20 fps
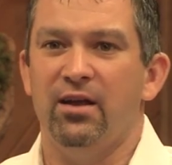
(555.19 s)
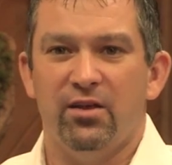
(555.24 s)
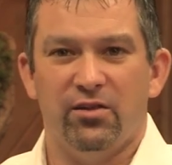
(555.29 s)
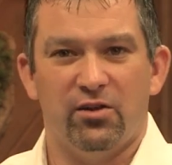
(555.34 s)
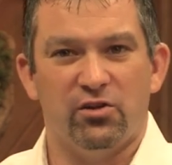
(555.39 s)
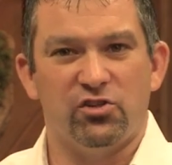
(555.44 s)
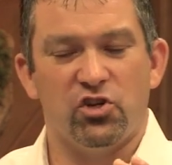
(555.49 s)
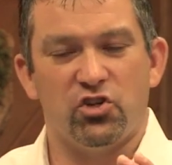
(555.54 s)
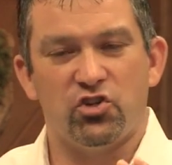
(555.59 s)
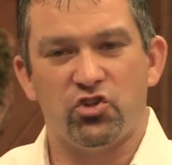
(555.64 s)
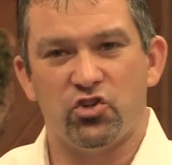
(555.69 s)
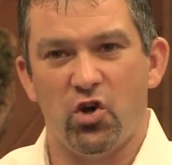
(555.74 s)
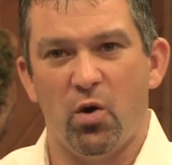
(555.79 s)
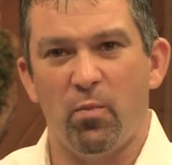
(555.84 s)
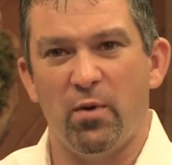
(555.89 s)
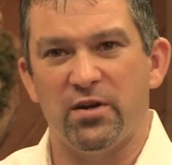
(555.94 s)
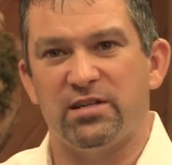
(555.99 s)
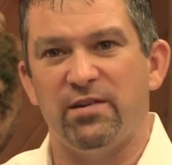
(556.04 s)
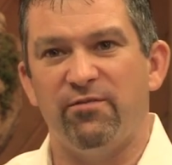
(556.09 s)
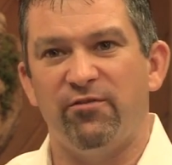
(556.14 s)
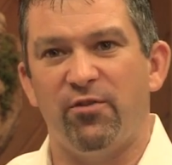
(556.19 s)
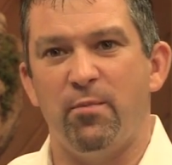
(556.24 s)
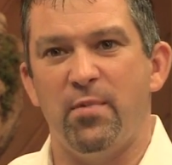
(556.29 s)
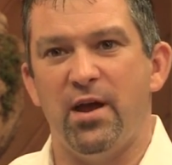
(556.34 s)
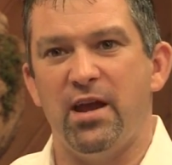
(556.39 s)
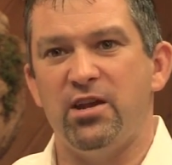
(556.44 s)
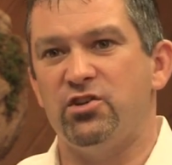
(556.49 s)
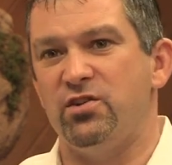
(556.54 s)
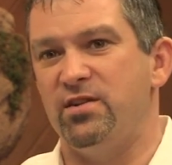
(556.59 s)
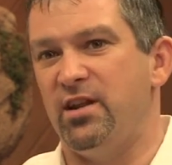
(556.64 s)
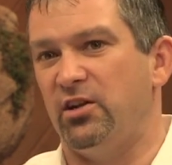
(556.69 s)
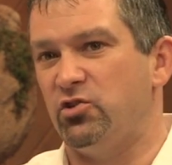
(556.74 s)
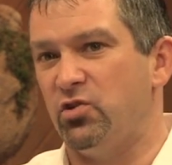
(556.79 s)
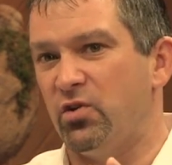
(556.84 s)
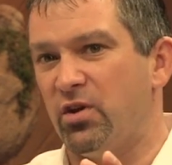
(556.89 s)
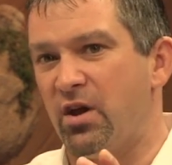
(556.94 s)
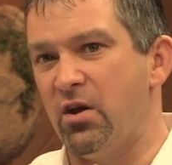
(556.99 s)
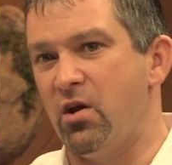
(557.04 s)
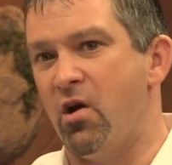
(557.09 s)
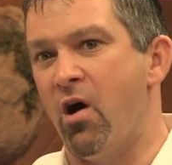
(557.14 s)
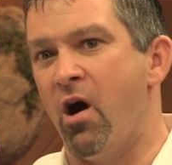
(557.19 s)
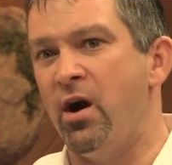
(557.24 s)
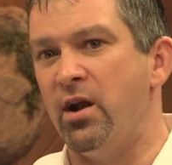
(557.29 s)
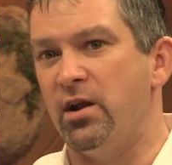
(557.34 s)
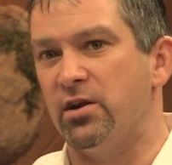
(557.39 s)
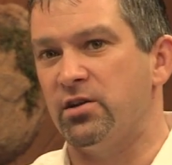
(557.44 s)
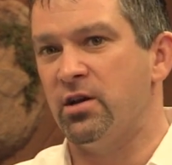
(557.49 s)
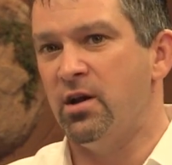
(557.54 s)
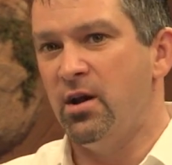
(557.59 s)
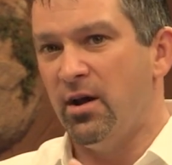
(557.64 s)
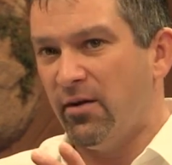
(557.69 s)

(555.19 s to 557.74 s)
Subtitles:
There's just so much information that you can garnish